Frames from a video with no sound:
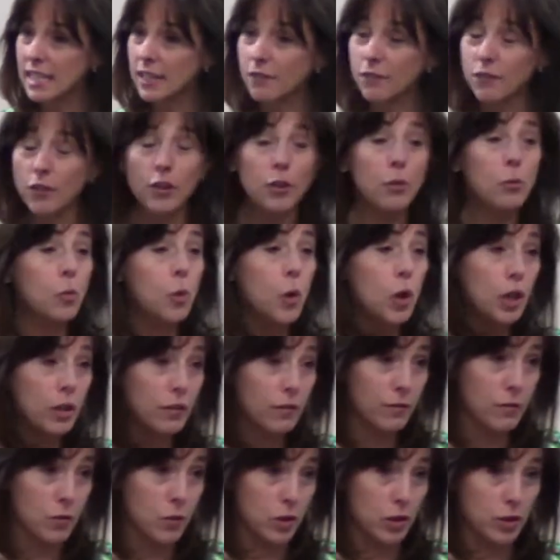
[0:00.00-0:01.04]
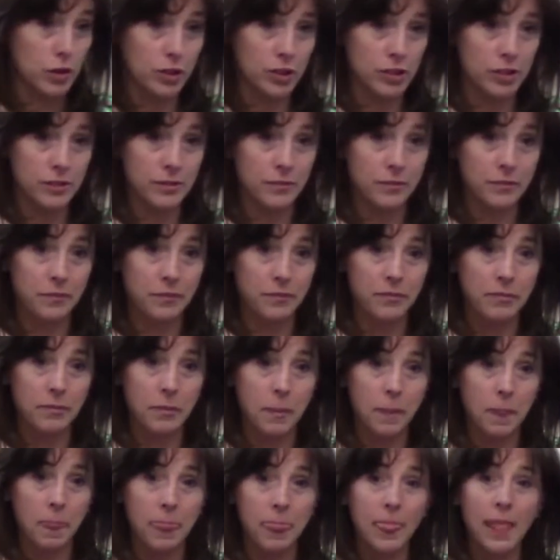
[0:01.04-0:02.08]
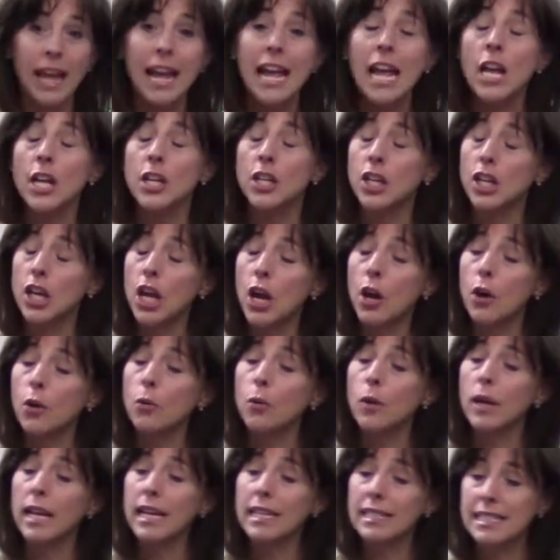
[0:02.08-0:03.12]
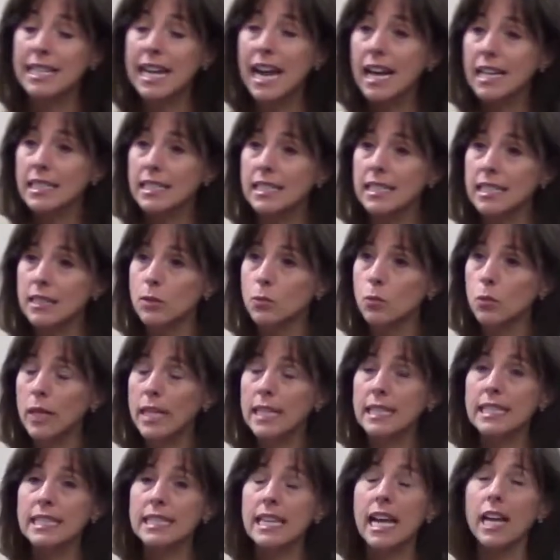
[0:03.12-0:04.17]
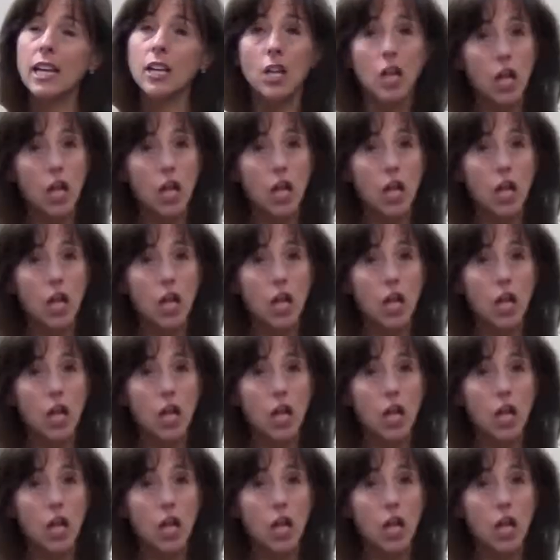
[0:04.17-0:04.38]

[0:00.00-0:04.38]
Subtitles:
for the workforce. You know, in Texas, we said